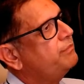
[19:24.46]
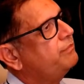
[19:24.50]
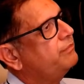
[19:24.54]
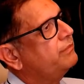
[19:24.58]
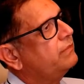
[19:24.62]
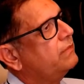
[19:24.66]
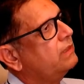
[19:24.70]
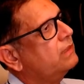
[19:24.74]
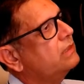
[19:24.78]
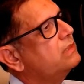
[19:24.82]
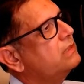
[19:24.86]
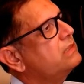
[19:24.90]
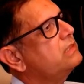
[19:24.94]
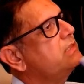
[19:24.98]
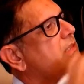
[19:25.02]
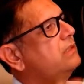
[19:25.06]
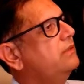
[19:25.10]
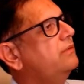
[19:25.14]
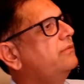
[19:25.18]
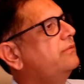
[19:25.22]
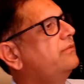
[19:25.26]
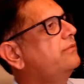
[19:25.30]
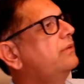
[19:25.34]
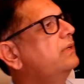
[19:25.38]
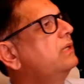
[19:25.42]

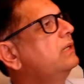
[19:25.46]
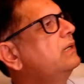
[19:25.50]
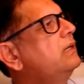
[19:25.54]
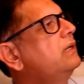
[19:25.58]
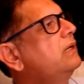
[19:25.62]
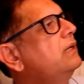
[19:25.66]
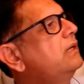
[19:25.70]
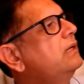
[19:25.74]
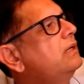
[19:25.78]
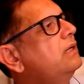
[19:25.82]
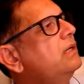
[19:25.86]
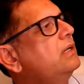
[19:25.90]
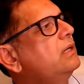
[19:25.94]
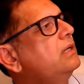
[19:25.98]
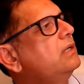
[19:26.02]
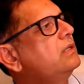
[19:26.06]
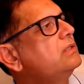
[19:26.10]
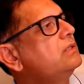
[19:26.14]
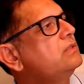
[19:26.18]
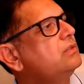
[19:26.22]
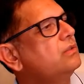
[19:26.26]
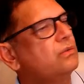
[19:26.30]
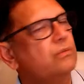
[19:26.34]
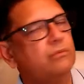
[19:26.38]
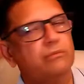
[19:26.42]
Surf.
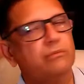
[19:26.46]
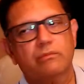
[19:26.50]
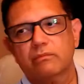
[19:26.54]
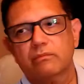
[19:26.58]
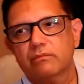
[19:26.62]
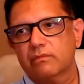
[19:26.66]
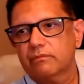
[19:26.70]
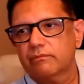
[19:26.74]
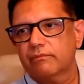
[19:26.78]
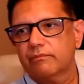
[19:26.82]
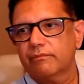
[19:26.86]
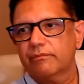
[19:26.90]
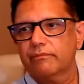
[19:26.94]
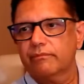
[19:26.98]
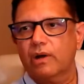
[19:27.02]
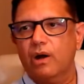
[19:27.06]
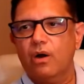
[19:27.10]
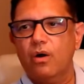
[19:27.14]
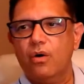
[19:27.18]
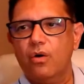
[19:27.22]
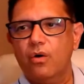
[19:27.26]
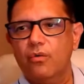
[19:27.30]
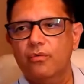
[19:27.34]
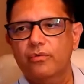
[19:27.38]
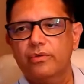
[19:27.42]
So
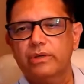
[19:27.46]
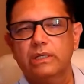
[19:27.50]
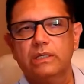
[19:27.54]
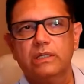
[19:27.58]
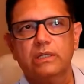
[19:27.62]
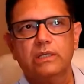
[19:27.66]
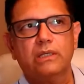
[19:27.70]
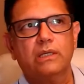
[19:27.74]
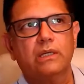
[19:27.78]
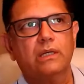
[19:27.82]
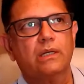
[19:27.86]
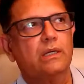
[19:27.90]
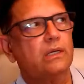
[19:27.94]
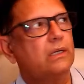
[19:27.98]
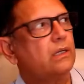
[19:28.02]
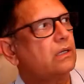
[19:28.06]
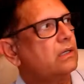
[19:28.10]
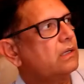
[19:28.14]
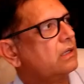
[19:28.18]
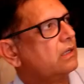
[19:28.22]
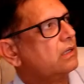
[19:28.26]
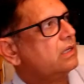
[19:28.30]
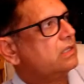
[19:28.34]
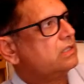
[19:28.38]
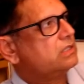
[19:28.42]
how we
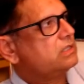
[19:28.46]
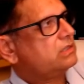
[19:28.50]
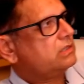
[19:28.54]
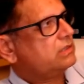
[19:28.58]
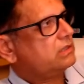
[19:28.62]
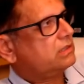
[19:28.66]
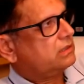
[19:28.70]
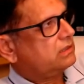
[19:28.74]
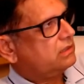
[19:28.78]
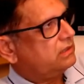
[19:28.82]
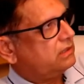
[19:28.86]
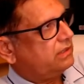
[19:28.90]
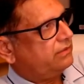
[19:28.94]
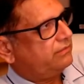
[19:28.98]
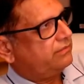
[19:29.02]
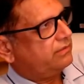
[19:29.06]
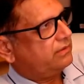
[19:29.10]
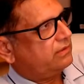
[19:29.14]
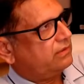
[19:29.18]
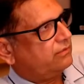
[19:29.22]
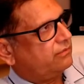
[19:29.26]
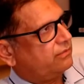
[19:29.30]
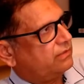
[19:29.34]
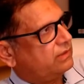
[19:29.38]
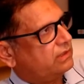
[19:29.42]
construct the
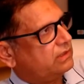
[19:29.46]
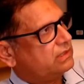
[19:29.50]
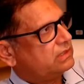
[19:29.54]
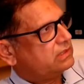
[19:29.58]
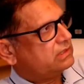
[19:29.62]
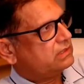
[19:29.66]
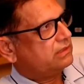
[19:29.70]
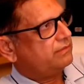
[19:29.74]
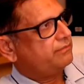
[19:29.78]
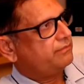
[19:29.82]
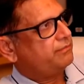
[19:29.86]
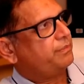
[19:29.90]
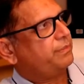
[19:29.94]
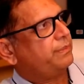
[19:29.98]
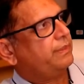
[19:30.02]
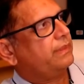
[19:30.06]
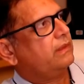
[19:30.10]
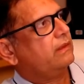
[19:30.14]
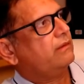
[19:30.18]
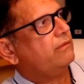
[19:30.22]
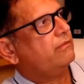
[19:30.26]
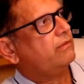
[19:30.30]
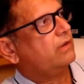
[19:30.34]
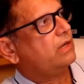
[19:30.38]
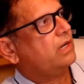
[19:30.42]
different words
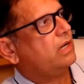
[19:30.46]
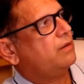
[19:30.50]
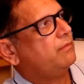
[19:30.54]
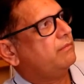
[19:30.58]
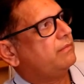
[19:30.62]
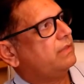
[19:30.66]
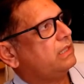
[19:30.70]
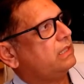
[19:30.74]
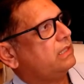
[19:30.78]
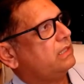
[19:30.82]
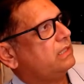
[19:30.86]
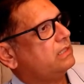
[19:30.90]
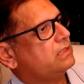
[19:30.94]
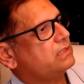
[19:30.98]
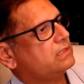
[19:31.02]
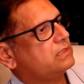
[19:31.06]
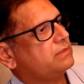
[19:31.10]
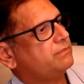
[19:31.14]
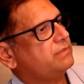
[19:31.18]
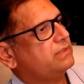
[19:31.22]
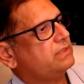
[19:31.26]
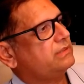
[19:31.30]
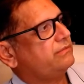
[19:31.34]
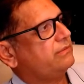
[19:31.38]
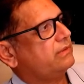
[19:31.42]
from a
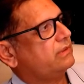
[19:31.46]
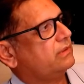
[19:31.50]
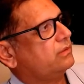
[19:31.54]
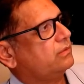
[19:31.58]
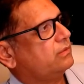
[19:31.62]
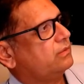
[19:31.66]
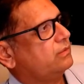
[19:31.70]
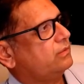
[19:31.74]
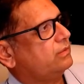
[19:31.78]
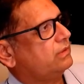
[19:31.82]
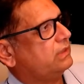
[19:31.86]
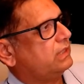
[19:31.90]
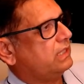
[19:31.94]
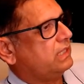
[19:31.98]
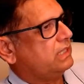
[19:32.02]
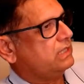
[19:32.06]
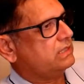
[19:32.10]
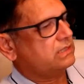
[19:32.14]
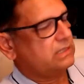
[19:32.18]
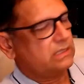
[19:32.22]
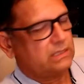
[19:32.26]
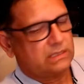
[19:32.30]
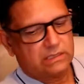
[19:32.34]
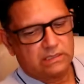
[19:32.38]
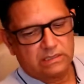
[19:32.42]
specific root is
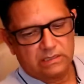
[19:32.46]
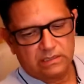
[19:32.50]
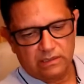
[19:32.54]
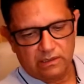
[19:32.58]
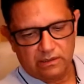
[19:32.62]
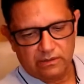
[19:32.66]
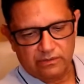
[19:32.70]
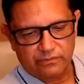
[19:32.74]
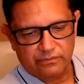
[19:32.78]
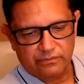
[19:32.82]
surf.